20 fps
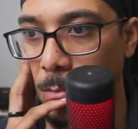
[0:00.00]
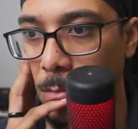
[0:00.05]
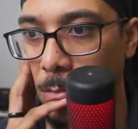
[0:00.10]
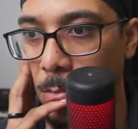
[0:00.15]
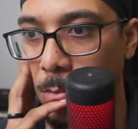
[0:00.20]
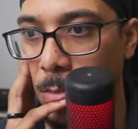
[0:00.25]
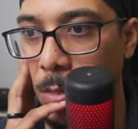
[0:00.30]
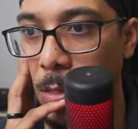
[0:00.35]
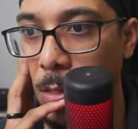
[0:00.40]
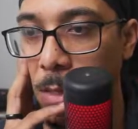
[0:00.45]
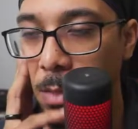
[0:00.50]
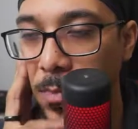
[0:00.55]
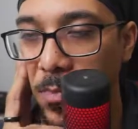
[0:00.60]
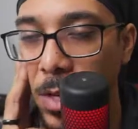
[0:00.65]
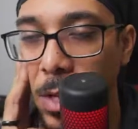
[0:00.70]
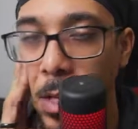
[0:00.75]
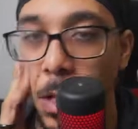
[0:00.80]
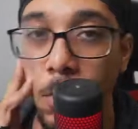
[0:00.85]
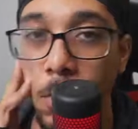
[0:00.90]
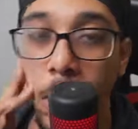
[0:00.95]
play some
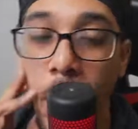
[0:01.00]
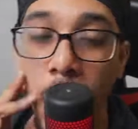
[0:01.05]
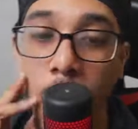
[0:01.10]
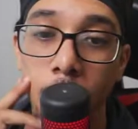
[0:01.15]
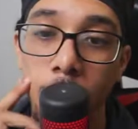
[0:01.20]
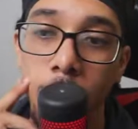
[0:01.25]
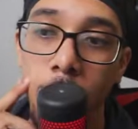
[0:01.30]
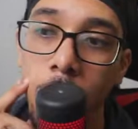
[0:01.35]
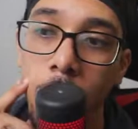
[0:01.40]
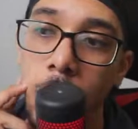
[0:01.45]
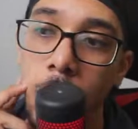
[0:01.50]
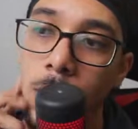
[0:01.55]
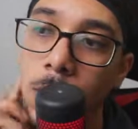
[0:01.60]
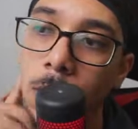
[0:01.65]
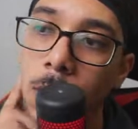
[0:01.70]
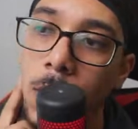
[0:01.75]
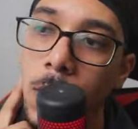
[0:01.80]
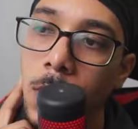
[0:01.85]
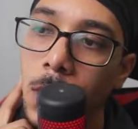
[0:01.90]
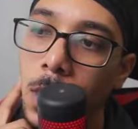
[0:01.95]
video games.
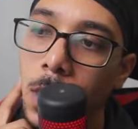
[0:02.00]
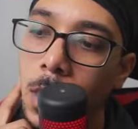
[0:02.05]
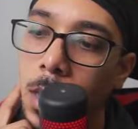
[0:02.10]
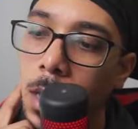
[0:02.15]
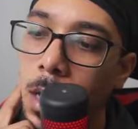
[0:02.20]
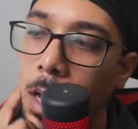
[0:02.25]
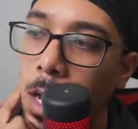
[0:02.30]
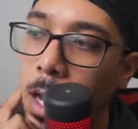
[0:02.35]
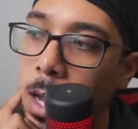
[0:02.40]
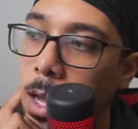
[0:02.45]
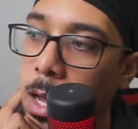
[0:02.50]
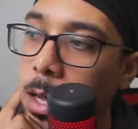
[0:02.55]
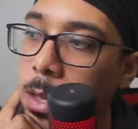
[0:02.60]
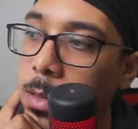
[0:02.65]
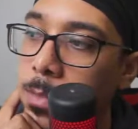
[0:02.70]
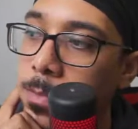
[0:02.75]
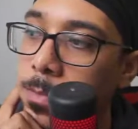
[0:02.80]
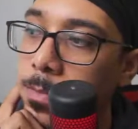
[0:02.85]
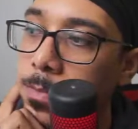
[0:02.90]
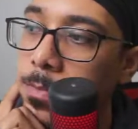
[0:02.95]

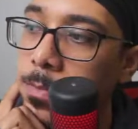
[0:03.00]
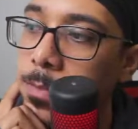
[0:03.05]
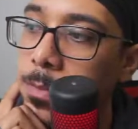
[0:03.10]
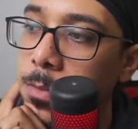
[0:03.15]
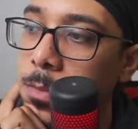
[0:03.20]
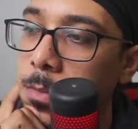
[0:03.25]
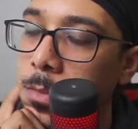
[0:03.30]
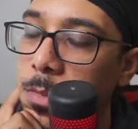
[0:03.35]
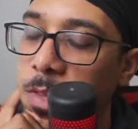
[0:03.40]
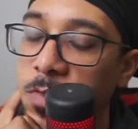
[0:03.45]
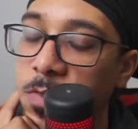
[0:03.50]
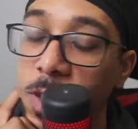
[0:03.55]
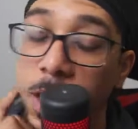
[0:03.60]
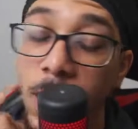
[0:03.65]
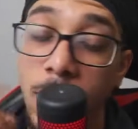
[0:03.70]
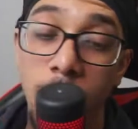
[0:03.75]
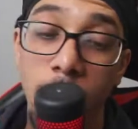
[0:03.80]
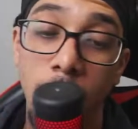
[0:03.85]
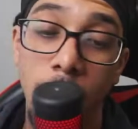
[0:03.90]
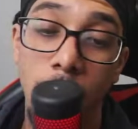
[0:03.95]
You
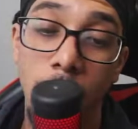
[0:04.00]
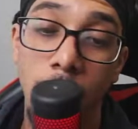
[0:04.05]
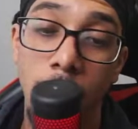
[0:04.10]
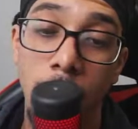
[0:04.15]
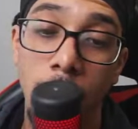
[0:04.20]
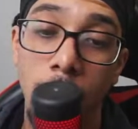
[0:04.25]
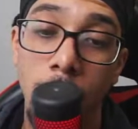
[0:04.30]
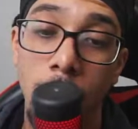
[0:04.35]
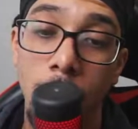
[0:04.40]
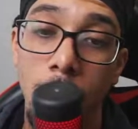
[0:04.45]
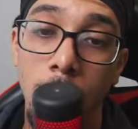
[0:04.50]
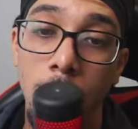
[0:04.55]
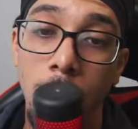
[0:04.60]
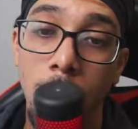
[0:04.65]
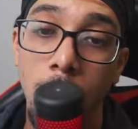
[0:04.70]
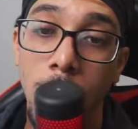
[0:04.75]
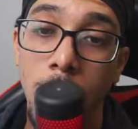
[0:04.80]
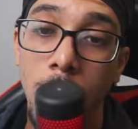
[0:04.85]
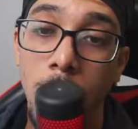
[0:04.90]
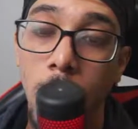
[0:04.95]
guys missed it,
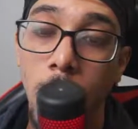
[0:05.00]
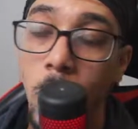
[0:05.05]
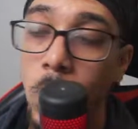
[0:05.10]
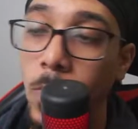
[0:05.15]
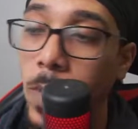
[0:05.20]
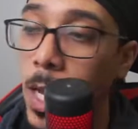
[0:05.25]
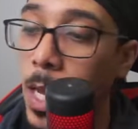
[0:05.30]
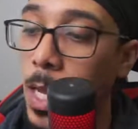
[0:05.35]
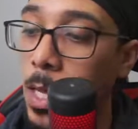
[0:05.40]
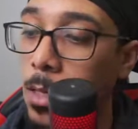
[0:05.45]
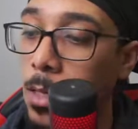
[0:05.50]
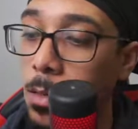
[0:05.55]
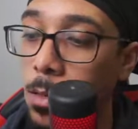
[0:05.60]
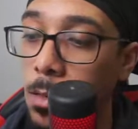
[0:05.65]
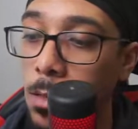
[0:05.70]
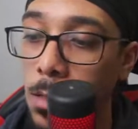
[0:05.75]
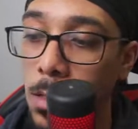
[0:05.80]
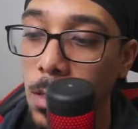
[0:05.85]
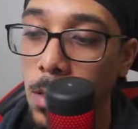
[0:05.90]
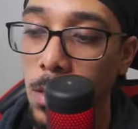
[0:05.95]
go back,
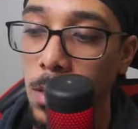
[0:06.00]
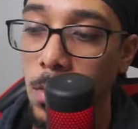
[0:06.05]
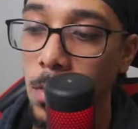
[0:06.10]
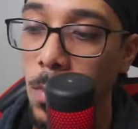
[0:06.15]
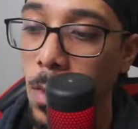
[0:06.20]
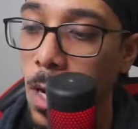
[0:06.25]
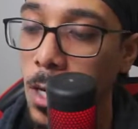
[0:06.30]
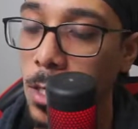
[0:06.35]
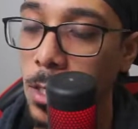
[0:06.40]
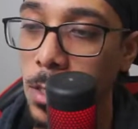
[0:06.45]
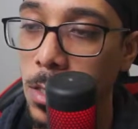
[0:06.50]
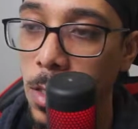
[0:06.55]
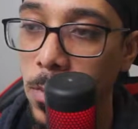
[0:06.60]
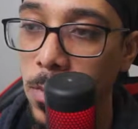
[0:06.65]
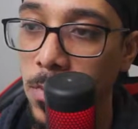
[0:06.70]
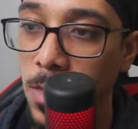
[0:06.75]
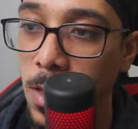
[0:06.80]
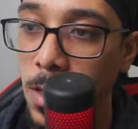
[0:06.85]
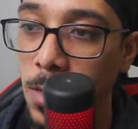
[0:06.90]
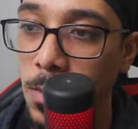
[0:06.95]
watch some
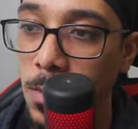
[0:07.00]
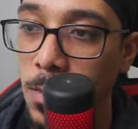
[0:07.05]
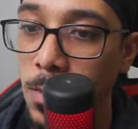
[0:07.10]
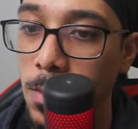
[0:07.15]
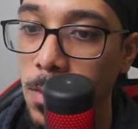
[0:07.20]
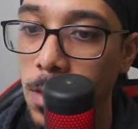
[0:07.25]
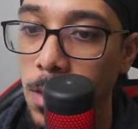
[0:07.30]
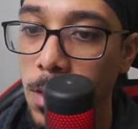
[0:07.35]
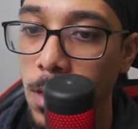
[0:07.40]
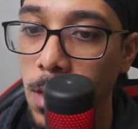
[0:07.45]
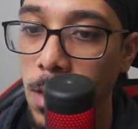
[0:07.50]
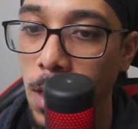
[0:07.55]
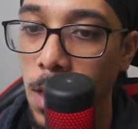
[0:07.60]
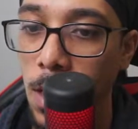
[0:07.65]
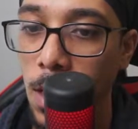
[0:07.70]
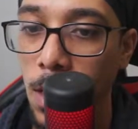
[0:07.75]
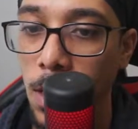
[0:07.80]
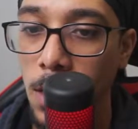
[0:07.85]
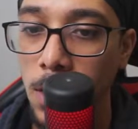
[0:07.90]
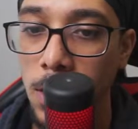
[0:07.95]
of it,
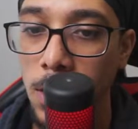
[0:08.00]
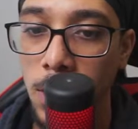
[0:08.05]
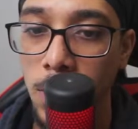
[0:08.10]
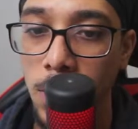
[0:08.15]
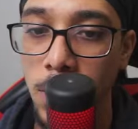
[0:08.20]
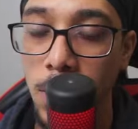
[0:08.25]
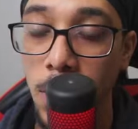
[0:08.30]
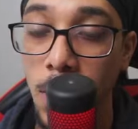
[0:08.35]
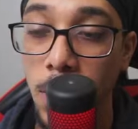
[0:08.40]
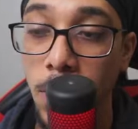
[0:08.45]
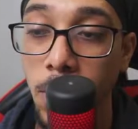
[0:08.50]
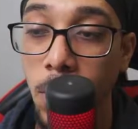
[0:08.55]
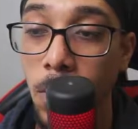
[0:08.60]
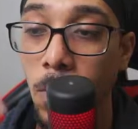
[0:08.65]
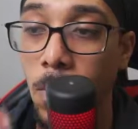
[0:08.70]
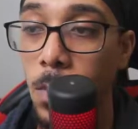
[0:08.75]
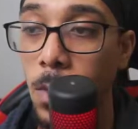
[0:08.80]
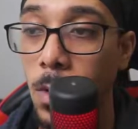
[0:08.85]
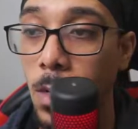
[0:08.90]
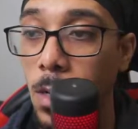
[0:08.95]
see what's up.
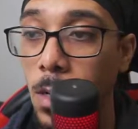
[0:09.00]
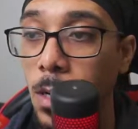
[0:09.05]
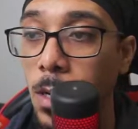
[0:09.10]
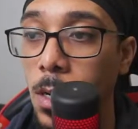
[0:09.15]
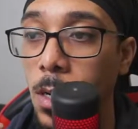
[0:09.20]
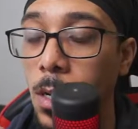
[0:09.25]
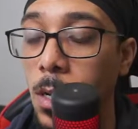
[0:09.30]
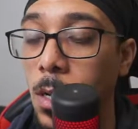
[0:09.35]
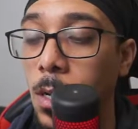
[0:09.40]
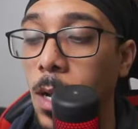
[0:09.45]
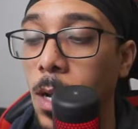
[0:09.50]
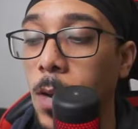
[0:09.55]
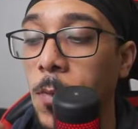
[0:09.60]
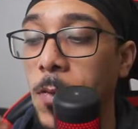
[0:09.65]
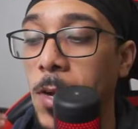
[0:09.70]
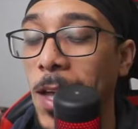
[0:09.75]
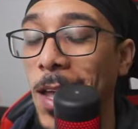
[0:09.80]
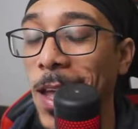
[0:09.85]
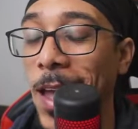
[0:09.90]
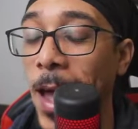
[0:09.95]
Or
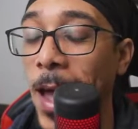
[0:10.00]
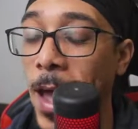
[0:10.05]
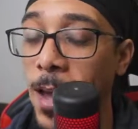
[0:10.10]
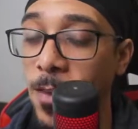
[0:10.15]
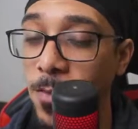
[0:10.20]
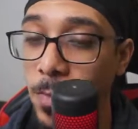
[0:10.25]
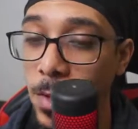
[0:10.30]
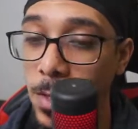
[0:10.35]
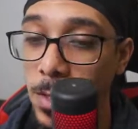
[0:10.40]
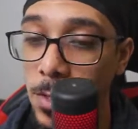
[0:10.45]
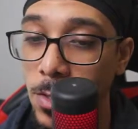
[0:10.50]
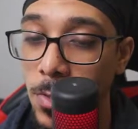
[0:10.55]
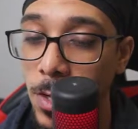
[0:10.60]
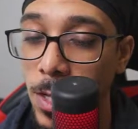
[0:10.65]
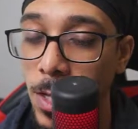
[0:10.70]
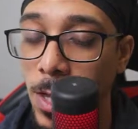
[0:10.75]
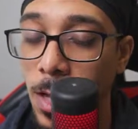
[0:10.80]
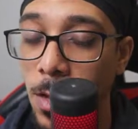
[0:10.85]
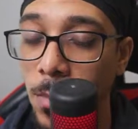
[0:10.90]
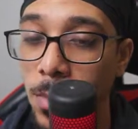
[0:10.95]
what I have been
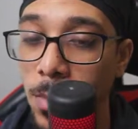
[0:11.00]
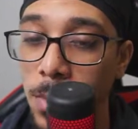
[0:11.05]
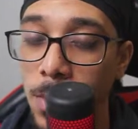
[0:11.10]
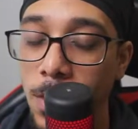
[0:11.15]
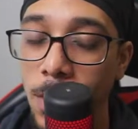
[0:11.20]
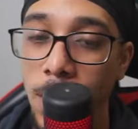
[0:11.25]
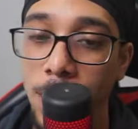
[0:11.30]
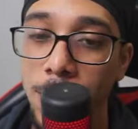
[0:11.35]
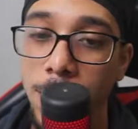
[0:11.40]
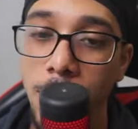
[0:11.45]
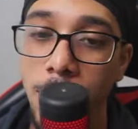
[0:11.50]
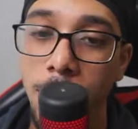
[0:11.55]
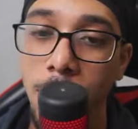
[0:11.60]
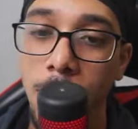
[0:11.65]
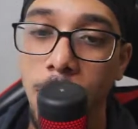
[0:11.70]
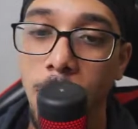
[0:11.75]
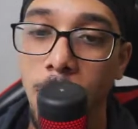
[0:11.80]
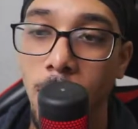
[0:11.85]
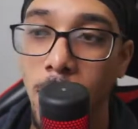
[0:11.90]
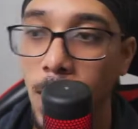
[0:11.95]
doing, and I'll try to
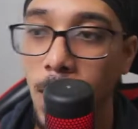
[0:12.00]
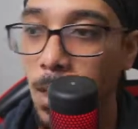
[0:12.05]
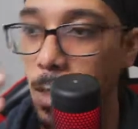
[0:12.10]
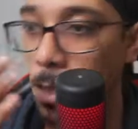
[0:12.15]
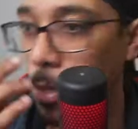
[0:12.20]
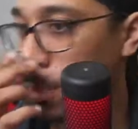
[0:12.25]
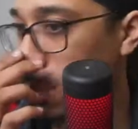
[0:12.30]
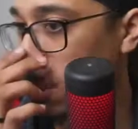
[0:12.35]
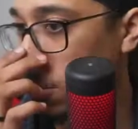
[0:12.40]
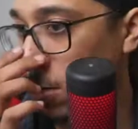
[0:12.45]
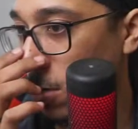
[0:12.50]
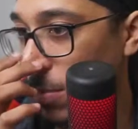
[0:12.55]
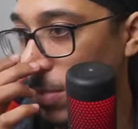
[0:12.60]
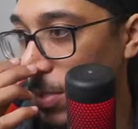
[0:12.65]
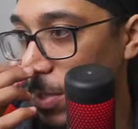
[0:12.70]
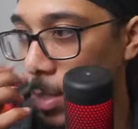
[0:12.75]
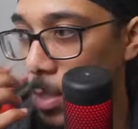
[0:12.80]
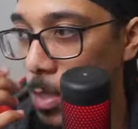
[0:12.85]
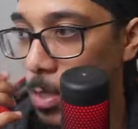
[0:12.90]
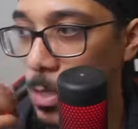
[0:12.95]
put the link in the
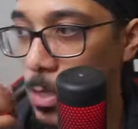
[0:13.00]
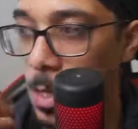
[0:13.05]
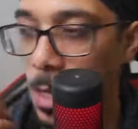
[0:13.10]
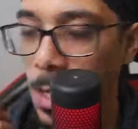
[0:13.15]
description, is